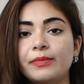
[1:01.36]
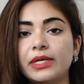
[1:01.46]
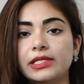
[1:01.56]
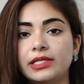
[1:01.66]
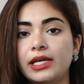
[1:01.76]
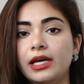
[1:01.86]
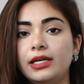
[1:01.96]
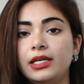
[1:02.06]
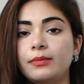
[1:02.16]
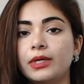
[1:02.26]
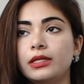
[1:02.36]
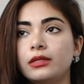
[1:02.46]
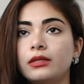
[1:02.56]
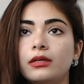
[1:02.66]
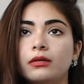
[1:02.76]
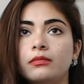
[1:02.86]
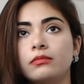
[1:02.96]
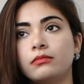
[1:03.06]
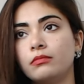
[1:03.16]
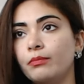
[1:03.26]
may say, keep it in the
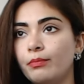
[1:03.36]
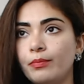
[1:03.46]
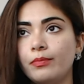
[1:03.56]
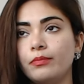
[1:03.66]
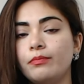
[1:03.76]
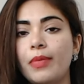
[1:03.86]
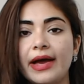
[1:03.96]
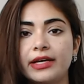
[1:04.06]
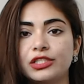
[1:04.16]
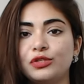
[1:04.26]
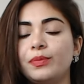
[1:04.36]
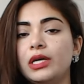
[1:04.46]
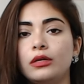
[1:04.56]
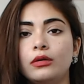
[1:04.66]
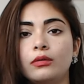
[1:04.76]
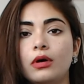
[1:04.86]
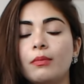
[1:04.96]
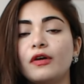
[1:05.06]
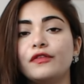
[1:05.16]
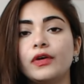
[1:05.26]
baggage bin
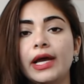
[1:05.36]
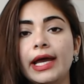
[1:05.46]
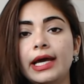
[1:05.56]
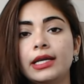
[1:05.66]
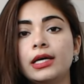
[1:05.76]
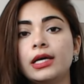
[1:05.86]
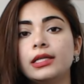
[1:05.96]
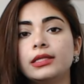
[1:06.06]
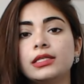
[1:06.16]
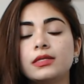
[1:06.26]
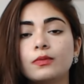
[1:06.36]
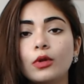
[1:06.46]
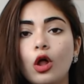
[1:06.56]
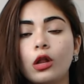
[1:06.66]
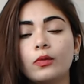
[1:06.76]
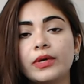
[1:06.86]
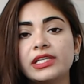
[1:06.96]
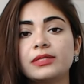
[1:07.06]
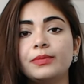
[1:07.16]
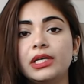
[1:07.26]
above your head. This will
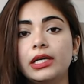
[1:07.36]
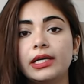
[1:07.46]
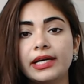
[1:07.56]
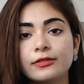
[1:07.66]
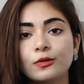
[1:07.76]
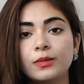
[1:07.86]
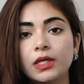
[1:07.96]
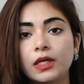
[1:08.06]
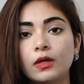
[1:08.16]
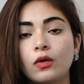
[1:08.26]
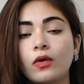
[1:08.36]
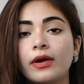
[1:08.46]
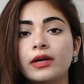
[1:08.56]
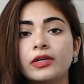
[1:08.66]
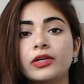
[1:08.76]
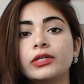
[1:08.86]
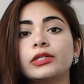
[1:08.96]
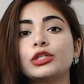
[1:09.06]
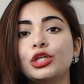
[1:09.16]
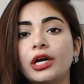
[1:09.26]
always be next to me or under
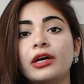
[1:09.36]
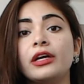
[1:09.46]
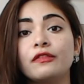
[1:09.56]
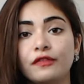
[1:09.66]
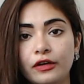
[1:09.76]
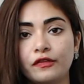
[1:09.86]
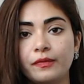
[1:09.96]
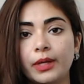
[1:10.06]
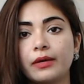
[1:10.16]
the chair in front of me.